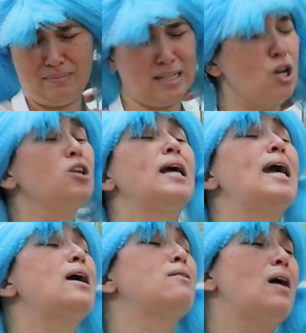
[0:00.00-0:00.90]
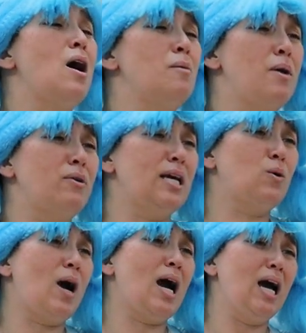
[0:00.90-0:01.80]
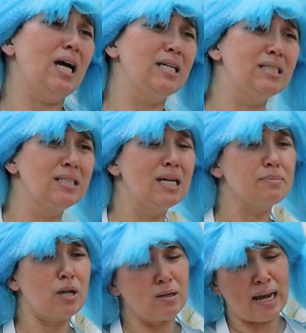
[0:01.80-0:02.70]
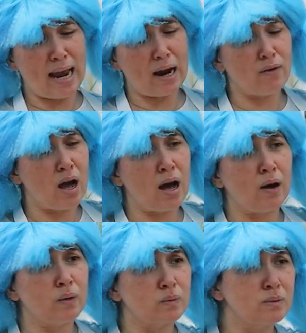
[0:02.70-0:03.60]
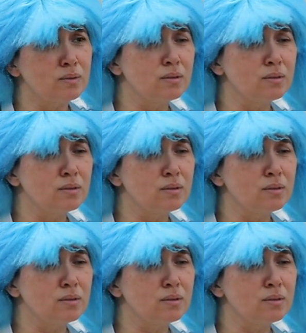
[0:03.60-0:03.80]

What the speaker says: Turn the air on, Boricua. Turn the air on.